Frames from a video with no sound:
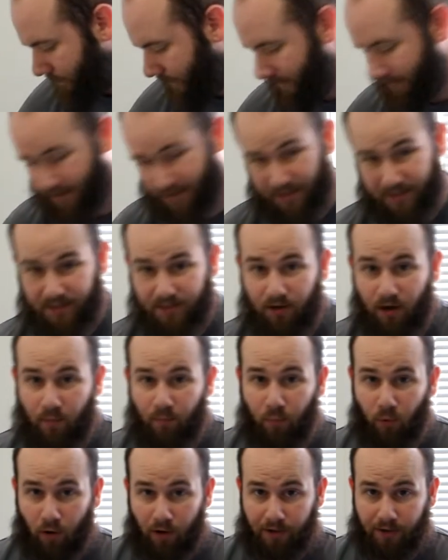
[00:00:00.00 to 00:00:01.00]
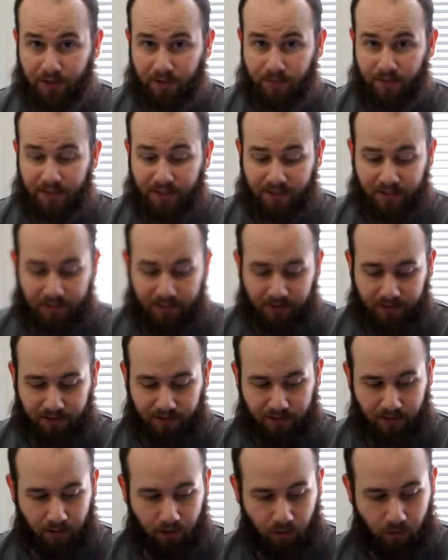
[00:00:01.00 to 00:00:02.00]
This is an arboreal species,
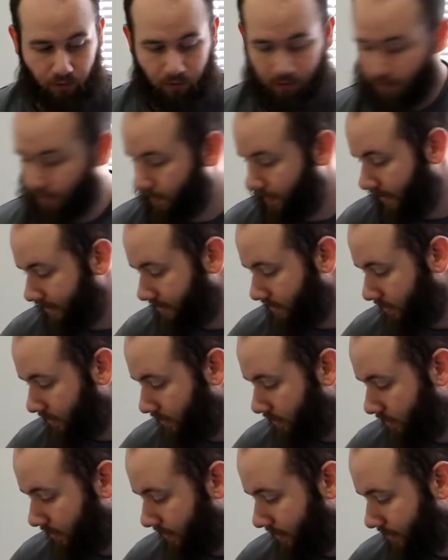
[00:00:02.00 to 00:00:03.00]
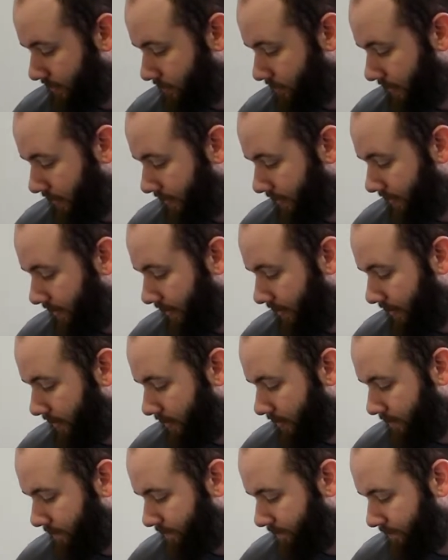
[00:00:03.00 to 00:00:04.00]
so that's a little hint right there.
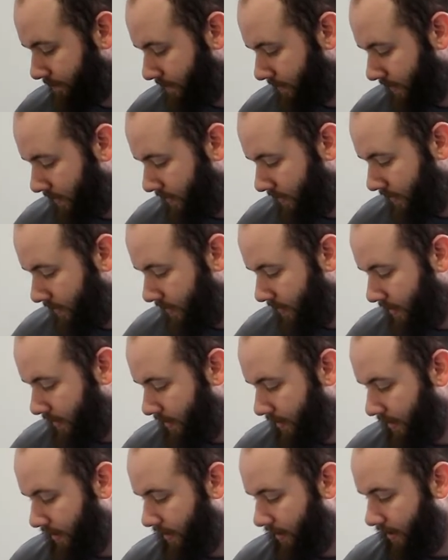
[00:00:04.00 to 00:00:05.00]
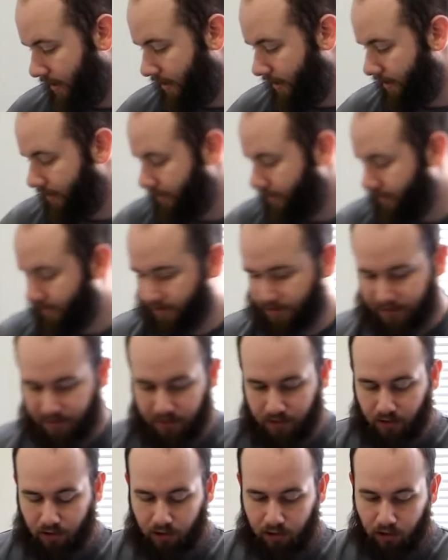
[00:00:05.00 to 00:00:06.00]
And it's
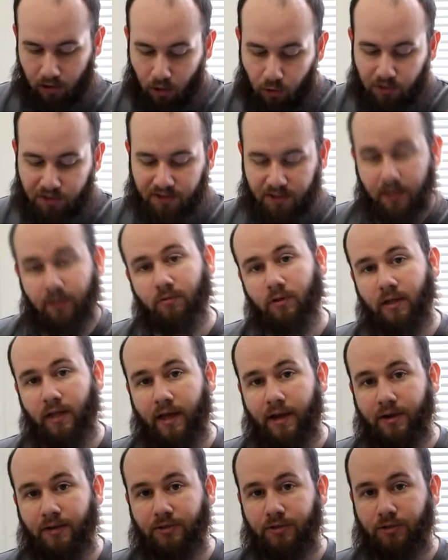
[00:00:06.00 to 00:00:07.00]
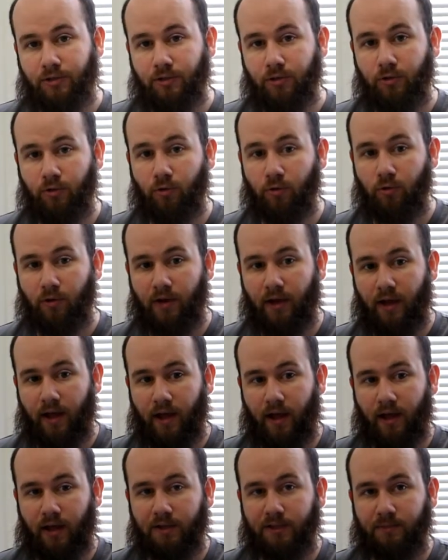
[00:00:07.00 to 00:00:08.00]
closely related to
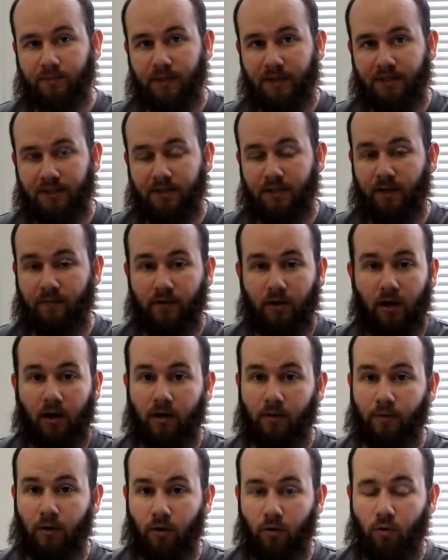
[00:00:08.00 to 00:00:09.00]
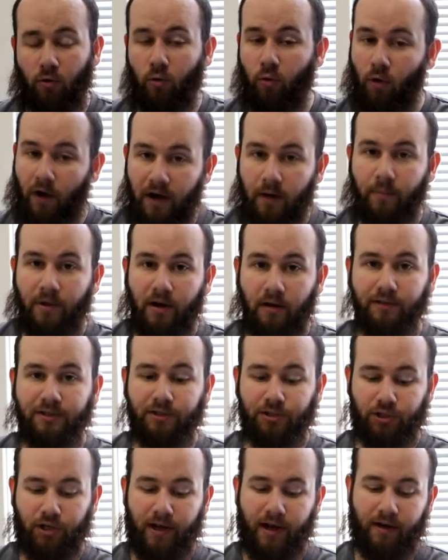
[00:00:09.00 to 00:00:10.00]
a species I've talked about quite a bit on
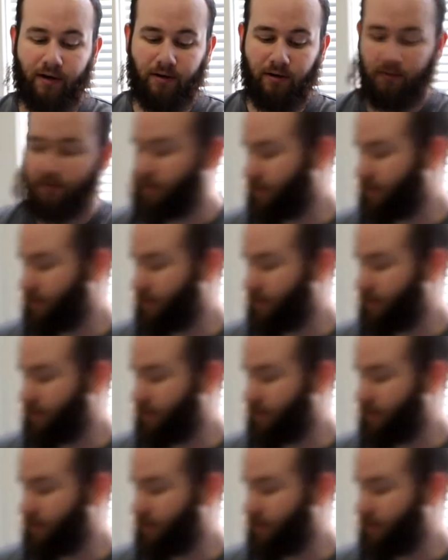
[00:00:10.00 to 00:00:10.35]
this channel.